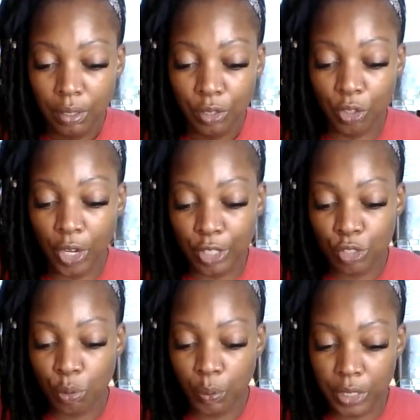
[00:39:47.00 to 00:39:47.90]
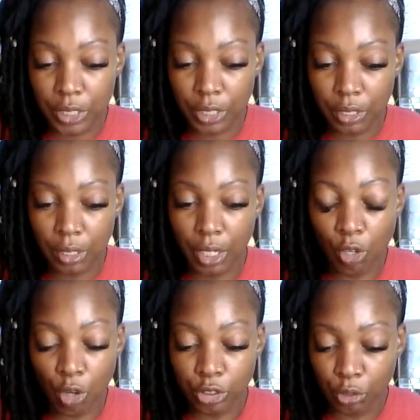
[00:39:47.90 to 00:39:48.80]
your intuition
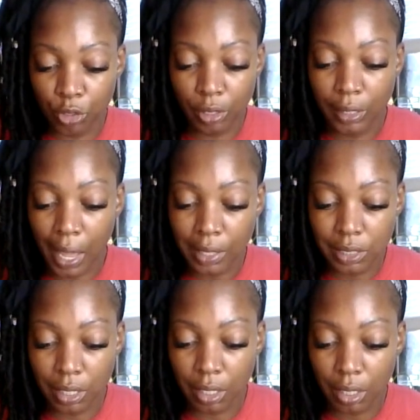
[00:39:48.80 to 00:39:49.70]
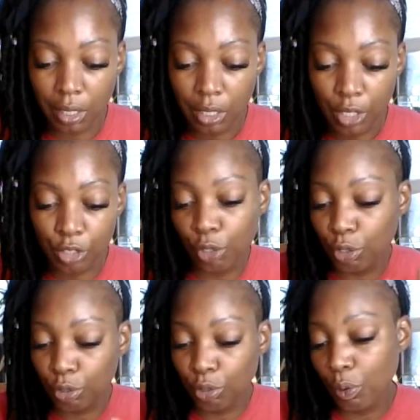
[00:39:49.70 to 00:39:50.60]
and also your logic. So
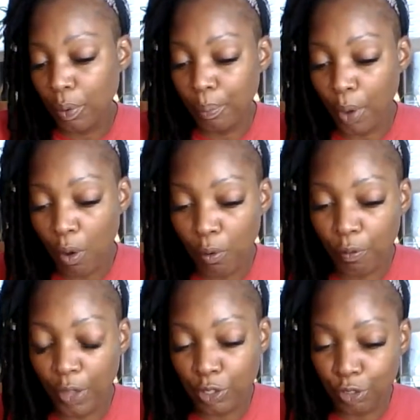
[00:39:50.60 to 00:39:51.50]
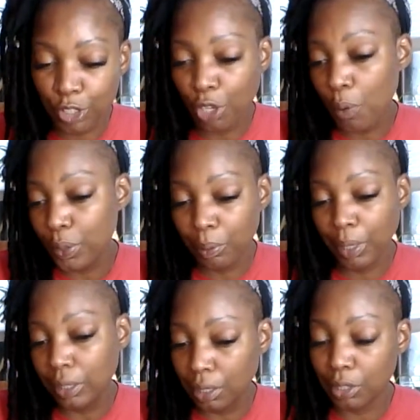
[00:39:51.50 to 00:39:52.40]
you're doing both and you're showing them
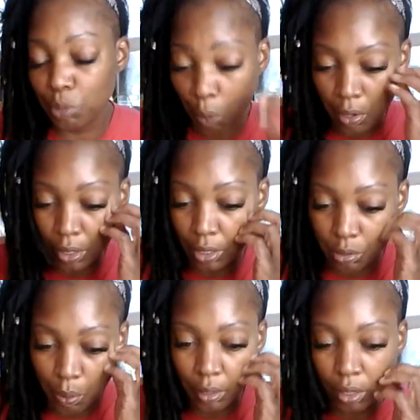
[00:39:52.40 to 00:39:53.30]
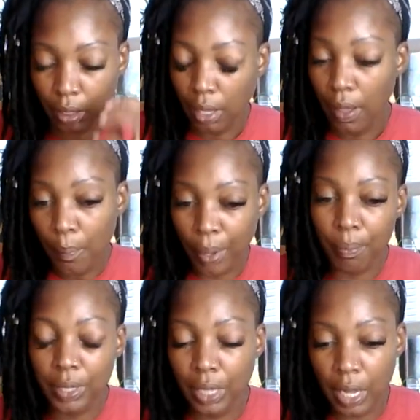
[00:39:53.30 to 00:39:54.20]
like, look, it's working, it's working.
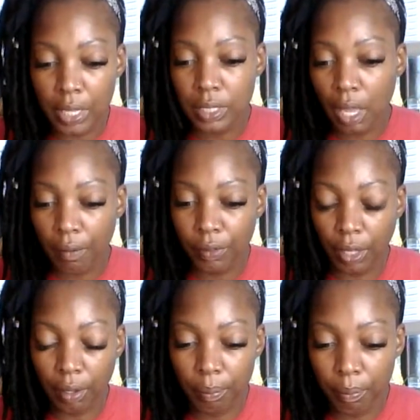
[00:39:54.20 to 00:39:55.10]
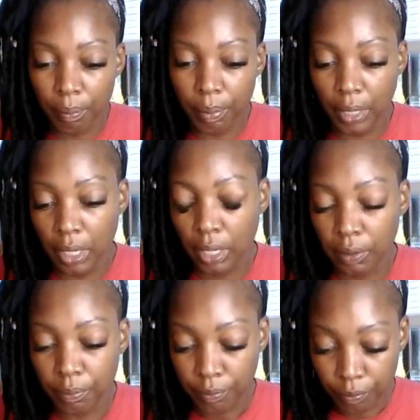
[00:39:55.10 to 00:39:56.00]
But because of them
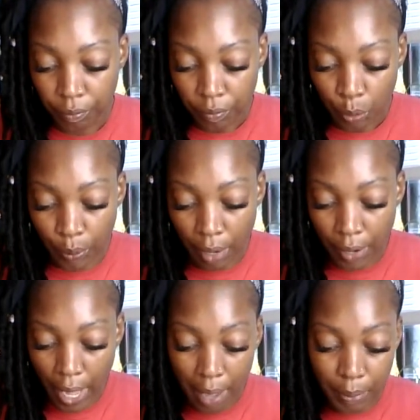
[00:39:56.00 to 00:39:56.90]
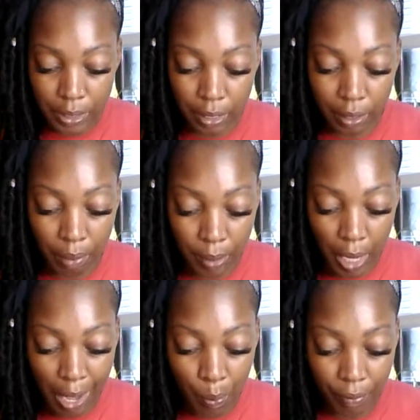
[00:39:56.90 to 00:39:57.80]
being whatever happened to them and
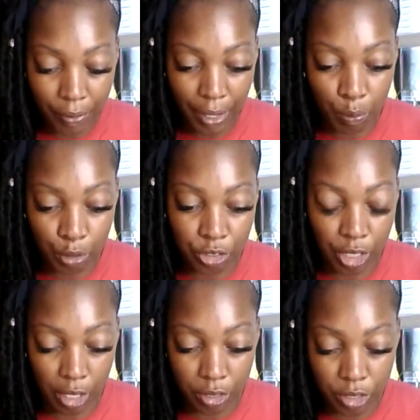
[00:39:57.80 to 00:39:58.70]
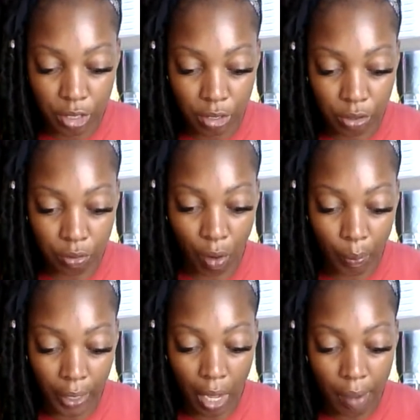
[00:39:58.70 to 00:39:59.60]
however they were judged
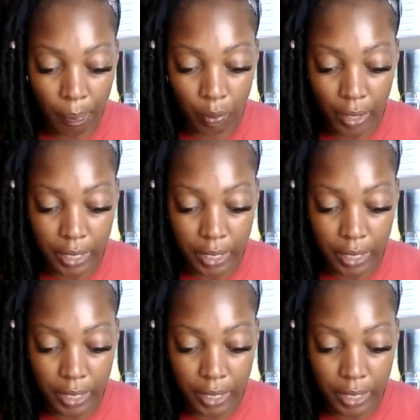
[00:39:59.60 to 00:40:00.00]
growing up or